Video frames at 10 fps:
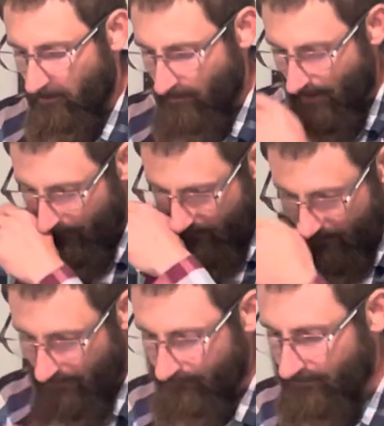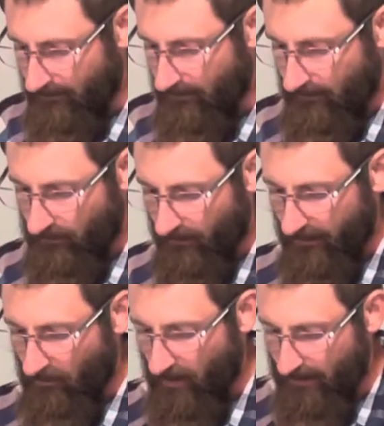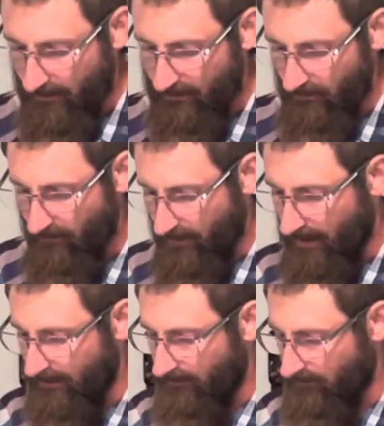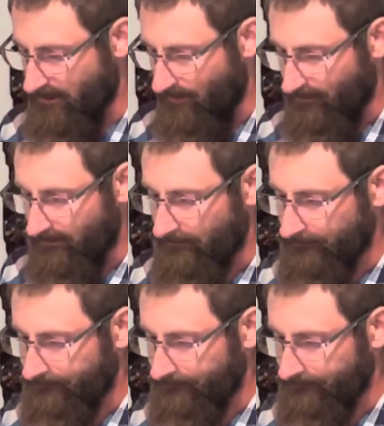Matthew 7, 21 to the end of the chapter.